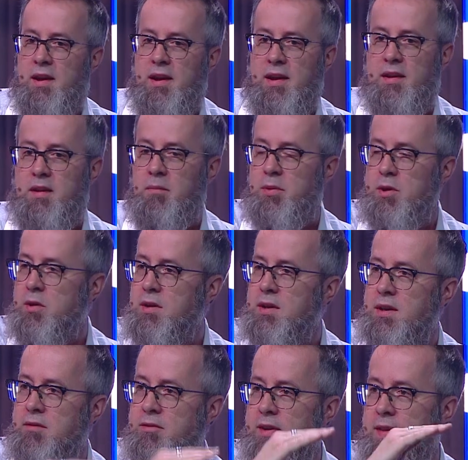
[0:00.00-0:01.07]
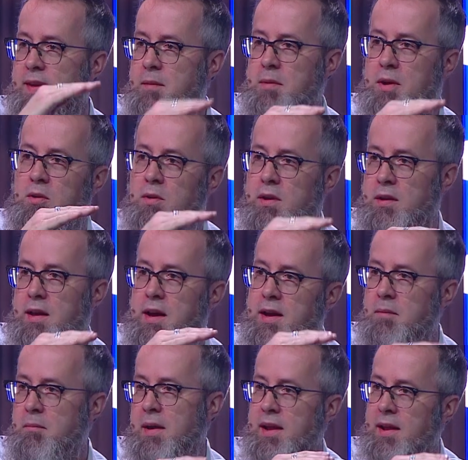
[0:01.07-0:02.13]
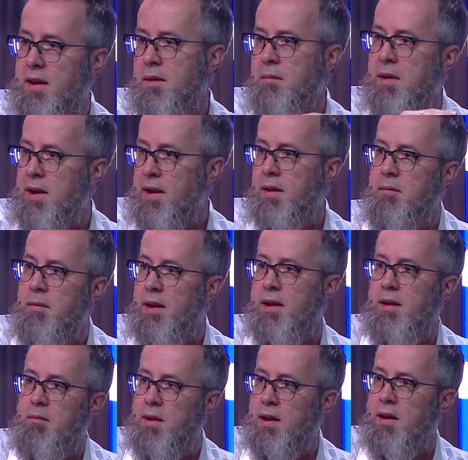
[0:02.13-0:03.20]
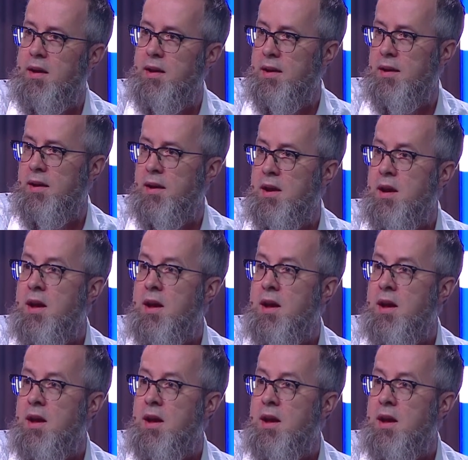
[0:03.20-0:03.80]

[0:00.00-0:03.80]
And a computer can find that by going line by line by line by line by line.